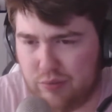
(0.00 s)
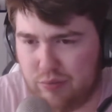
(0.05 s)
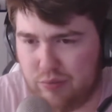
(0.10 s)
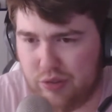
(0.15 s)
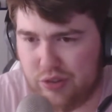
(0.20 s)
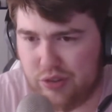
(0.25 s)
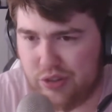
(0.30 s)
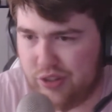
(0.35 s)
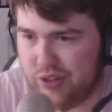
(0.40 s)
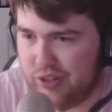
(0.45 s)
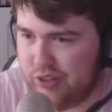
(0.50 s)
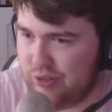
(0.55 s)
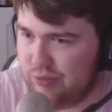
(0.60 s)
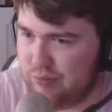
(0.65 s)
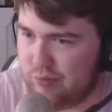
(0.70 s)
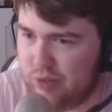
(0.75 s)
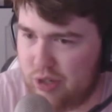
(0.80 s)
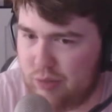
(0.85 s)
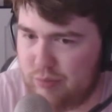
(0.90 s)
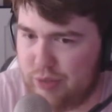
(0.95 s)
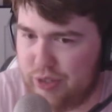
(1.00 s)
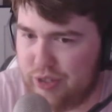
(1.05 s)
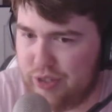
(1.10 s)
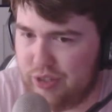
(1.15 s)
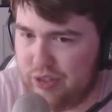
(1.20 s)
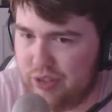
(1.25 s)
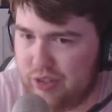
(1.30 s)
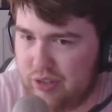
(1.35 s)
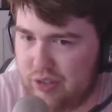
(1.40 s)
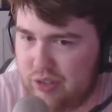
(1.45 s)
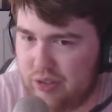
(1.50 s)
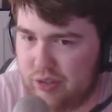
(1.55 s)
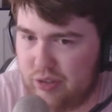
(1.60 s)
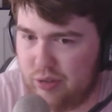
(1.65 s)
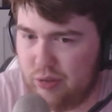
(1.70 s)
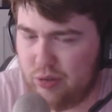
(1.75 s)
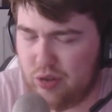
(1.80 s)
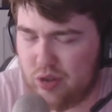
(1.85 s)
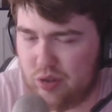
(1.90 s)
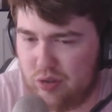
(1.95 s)
But I mean,
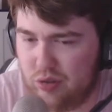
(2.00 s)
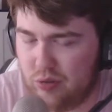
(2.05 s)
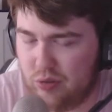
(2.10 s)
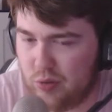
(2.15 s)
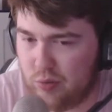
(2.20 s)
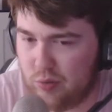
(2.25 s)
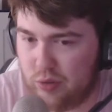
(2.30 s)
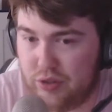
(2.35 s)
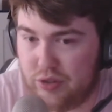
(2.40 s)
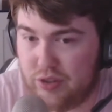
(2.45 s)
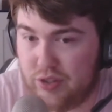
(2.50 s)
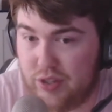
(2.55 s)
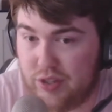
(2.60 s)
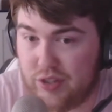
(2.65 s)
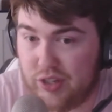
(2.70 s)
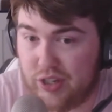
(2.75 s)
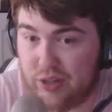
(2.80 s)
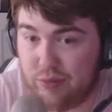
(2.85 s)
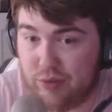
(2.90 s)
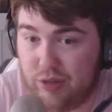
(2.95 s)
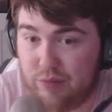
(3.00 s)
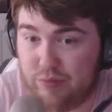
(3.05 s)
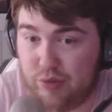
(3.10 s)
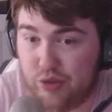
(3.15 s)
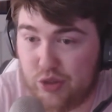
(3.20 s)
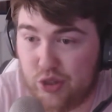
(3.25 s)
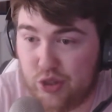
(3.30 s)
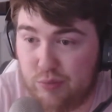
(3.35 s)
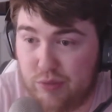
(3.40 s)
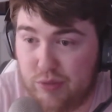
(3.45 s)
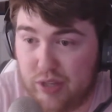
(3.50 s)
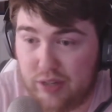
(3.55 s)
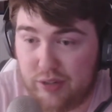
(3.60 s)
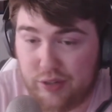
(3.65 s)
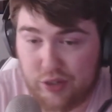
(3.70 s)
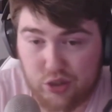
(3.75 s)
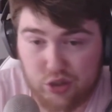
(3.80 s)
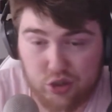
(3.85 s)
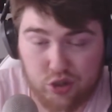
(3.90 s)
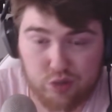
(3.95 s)
looks right as it is anyway. But yeah,
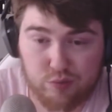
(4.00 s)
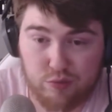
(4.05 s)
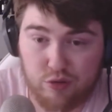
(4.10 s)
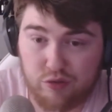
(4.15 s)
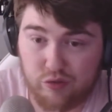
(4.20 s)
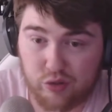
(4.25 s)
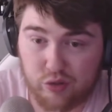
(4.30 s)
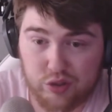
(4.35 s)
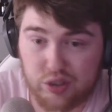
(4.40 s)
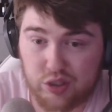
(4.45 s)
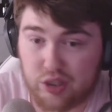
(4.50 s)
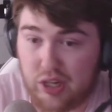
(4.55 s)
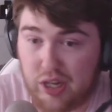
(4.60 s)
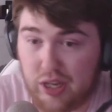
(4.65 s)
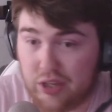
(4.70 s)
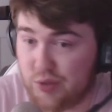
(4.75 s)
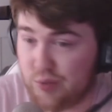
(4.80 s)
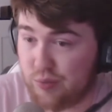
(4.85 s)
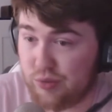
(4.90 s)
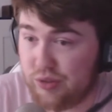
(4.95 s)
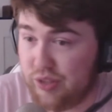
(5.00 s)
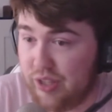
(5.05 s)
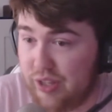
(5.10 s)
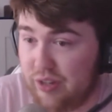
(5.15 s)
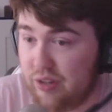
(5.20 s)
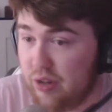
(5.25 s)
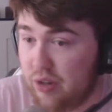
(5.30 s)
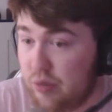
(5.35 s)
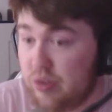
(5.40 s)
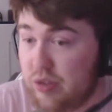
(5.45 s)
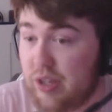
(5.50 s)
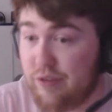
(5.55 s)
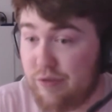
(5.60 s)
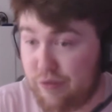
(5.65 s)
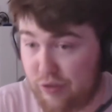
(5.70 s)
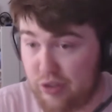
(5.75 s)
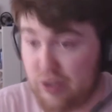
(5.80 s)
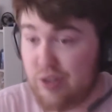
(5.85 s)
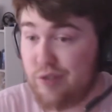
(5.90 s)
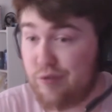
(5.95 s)
let's just move on to the next one then. Okay,
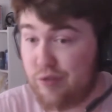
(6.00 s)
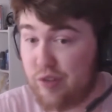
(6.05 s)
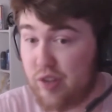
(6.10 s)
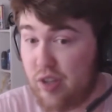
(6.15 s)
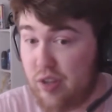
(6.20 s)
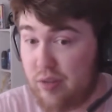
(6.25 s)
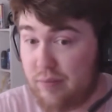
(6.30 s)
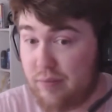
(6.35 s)
thank you for that.